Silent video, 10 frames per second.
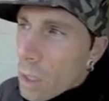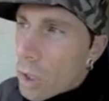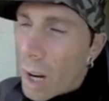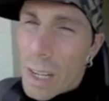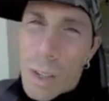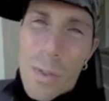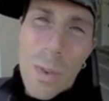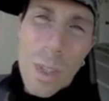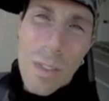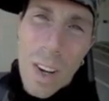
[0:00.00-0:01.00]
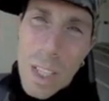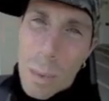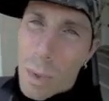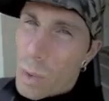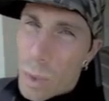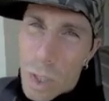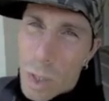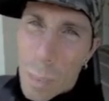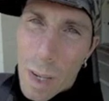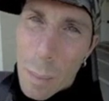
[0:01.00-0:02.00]
trying new fruits and vegetables, which
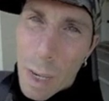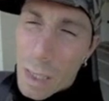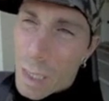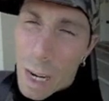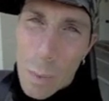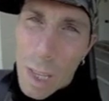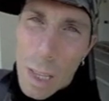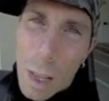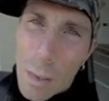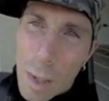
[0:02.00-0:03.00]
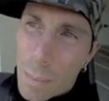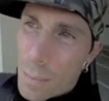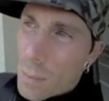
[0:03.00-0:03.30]
has been amazing. I really love it.